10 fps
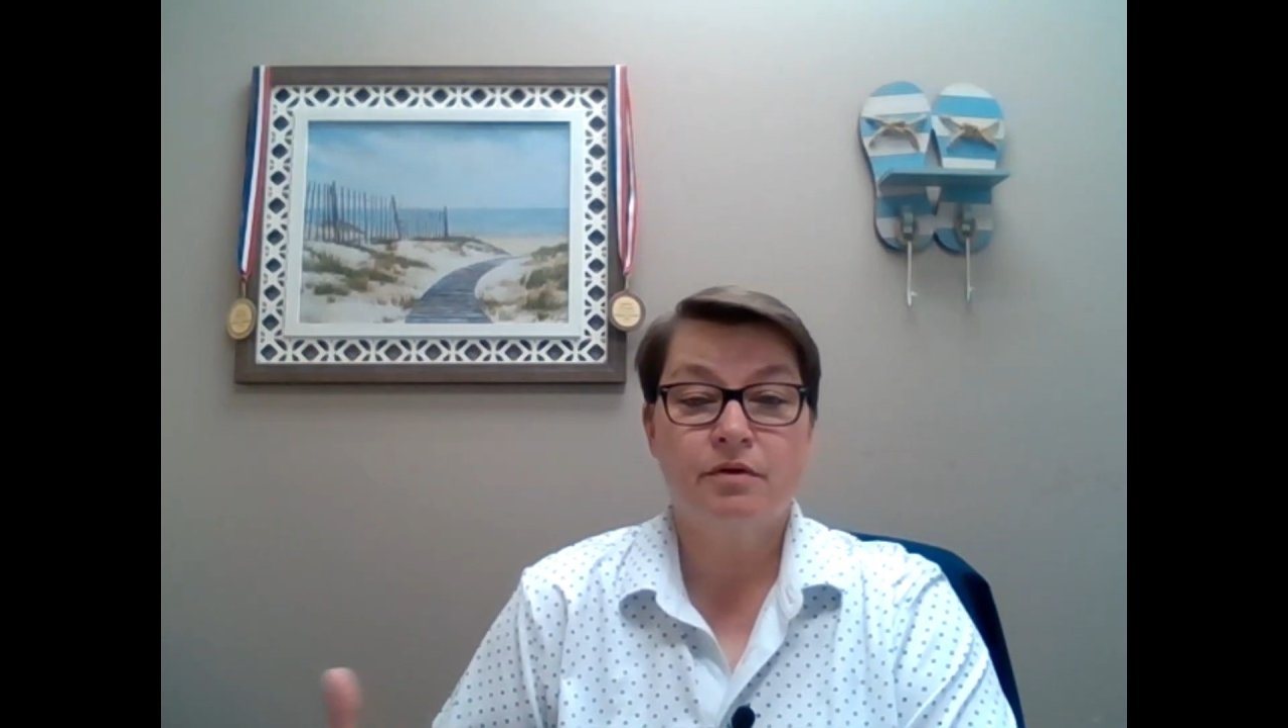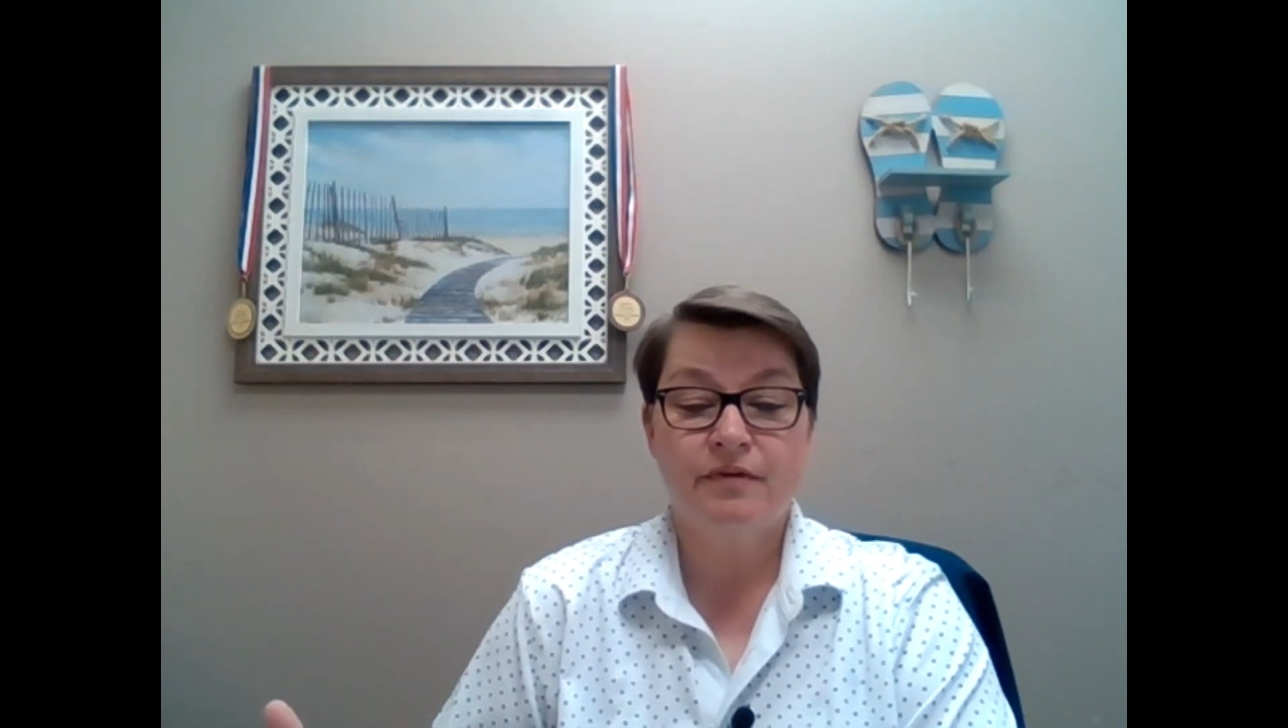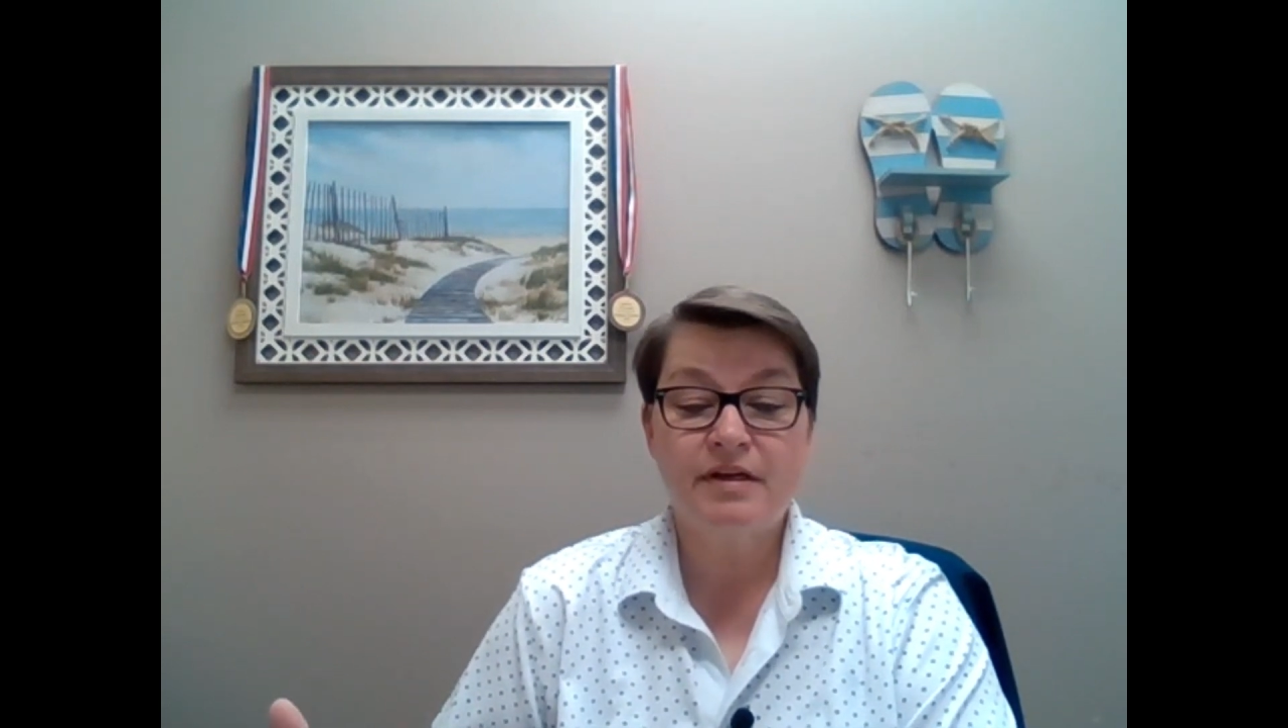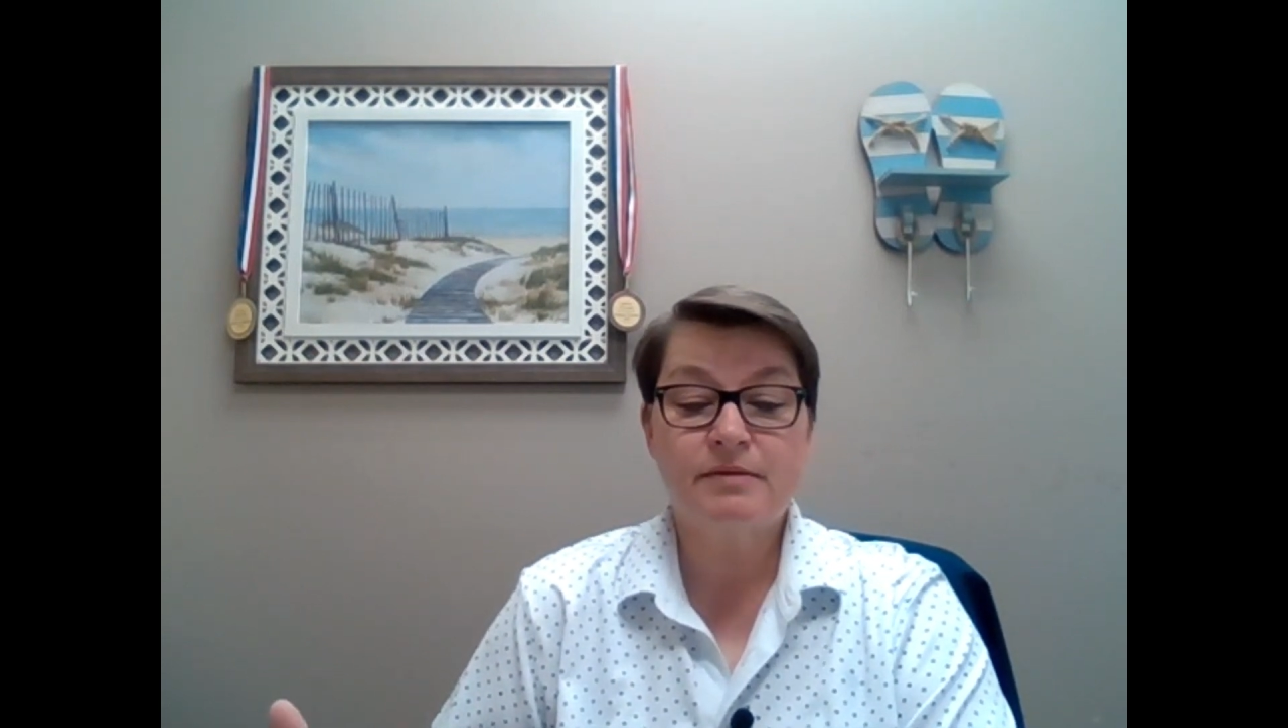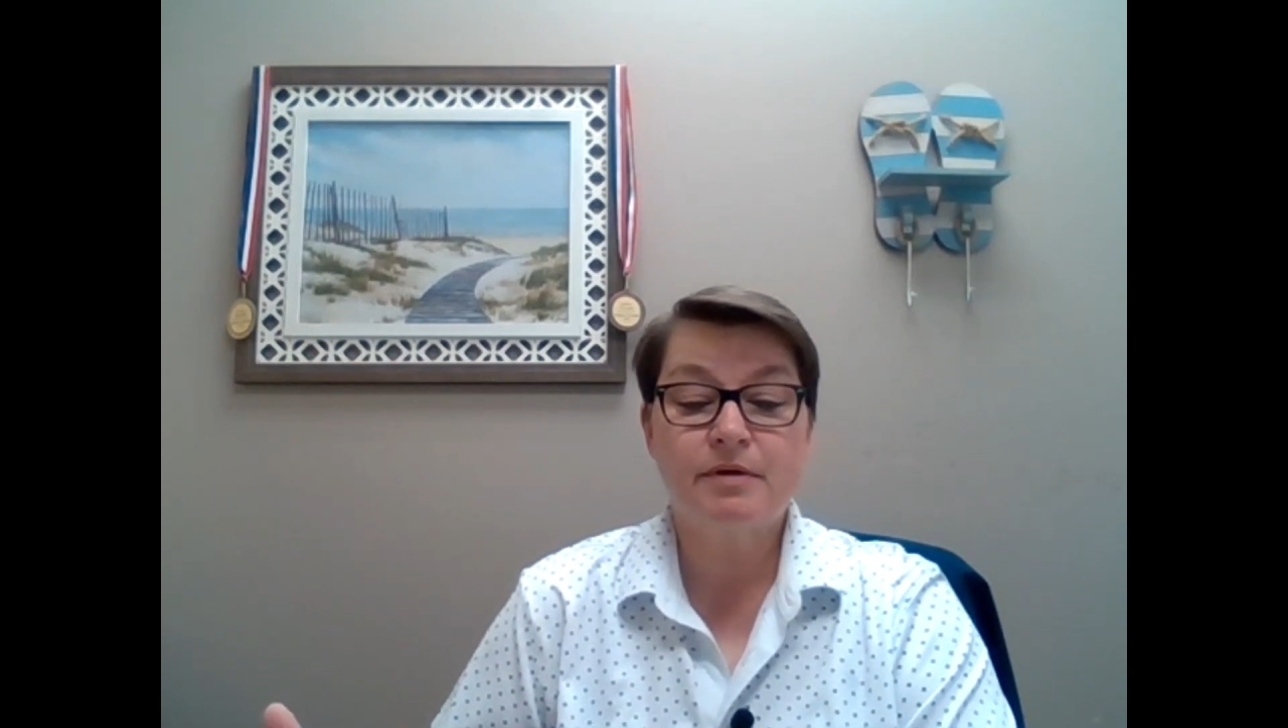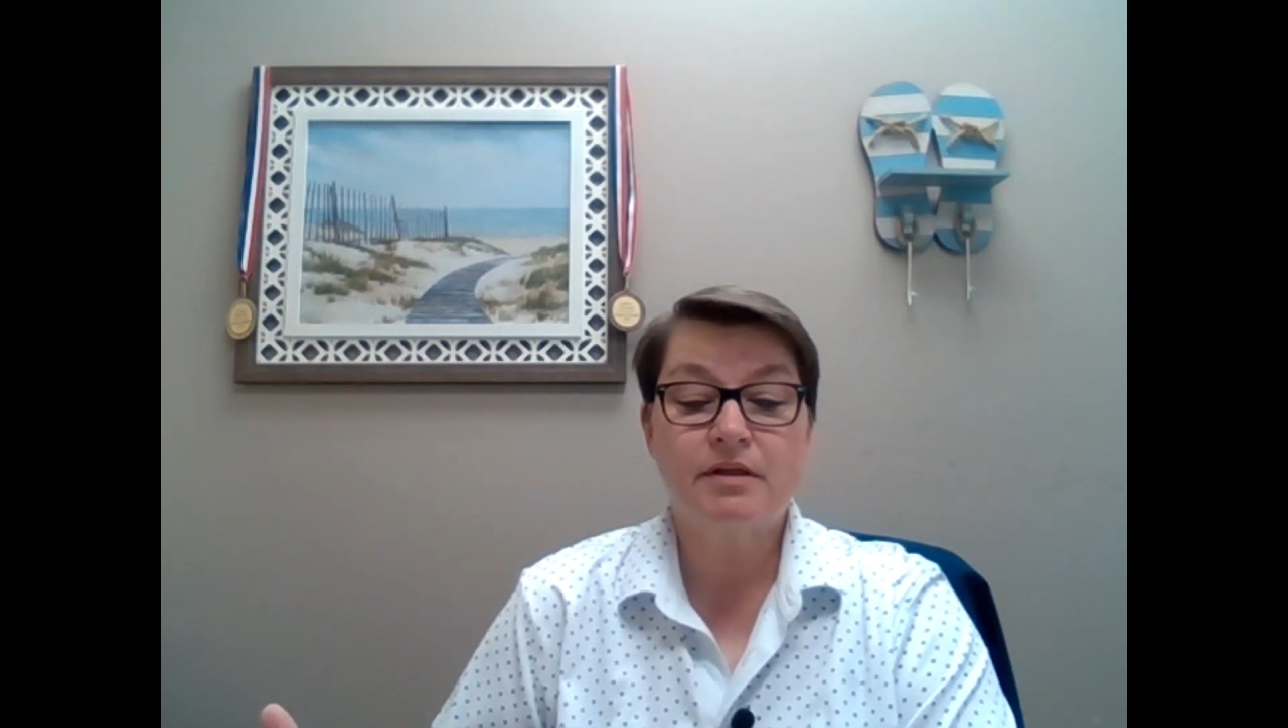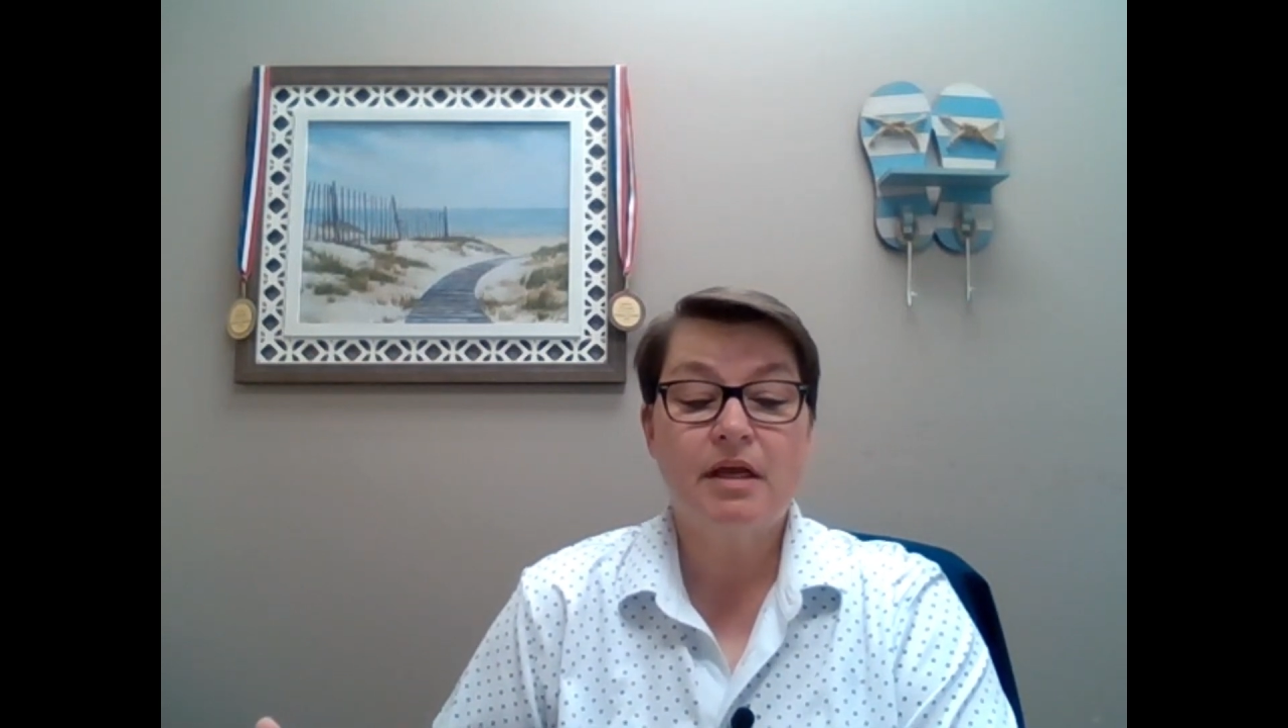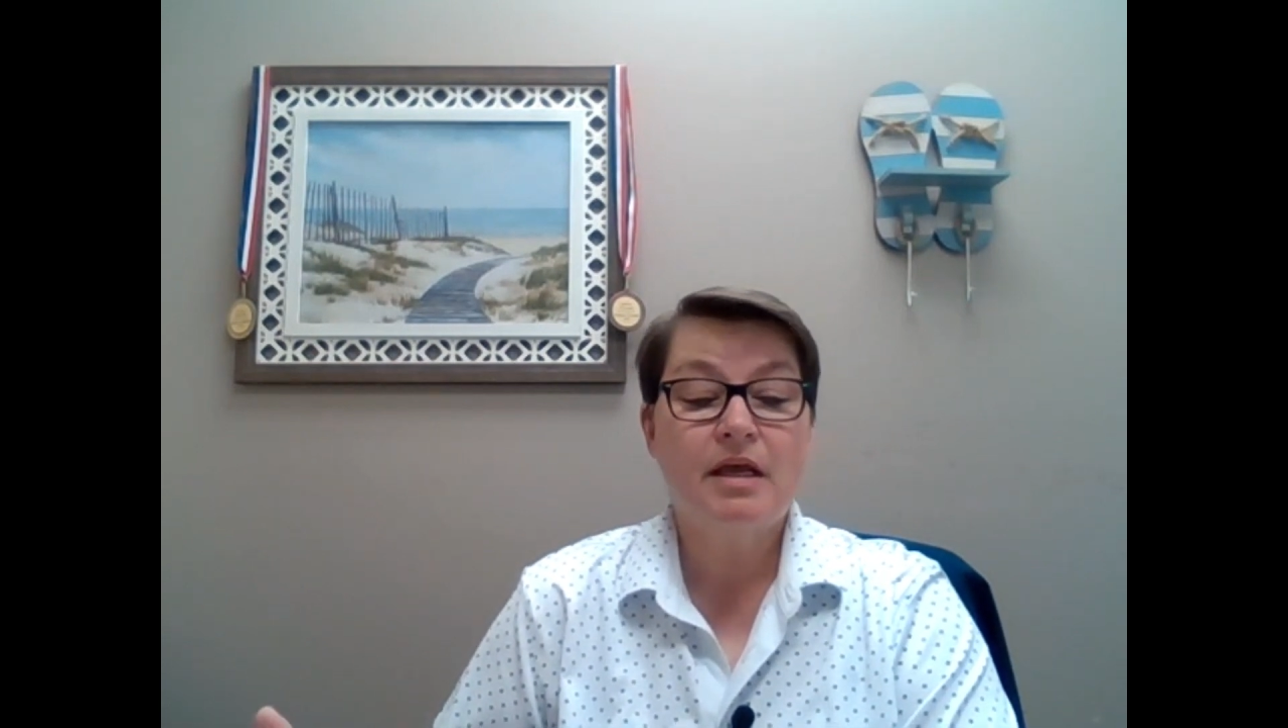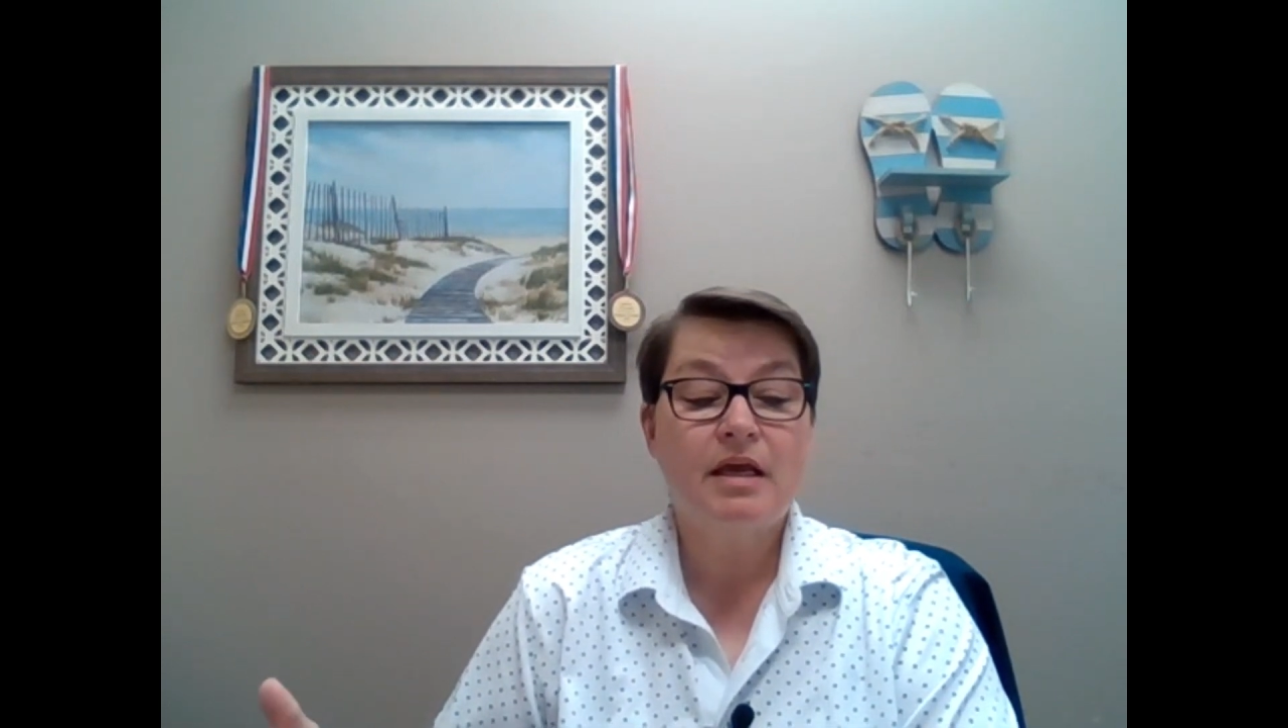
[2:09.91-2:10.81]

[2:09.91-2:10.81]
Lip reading: investment,